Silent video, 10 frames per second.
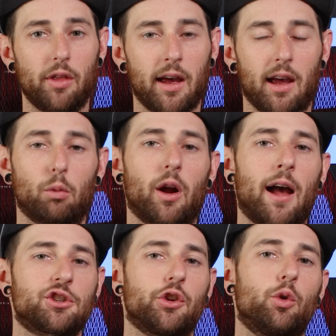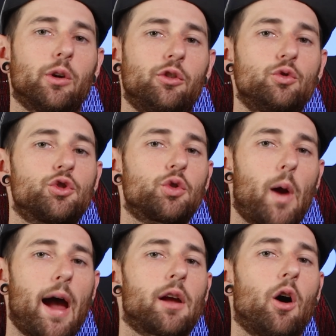that, and we're actually going to
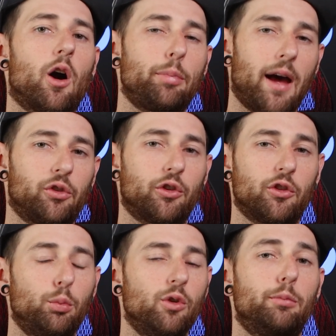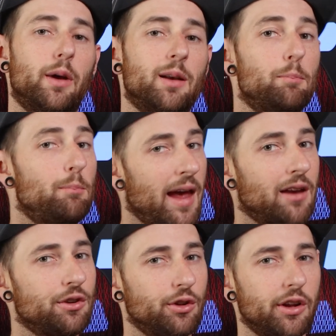track our pastor's movement
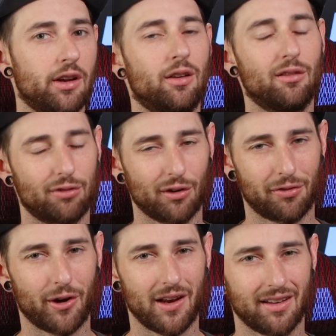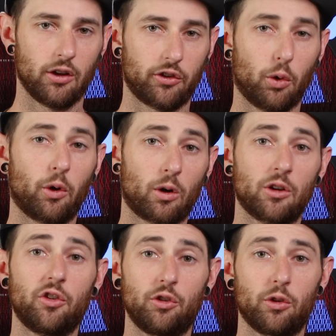manually for free. So in
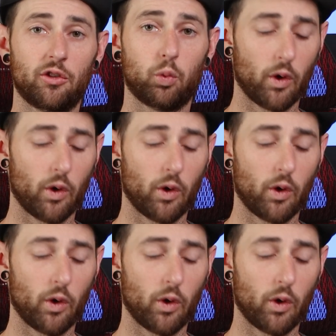order to do this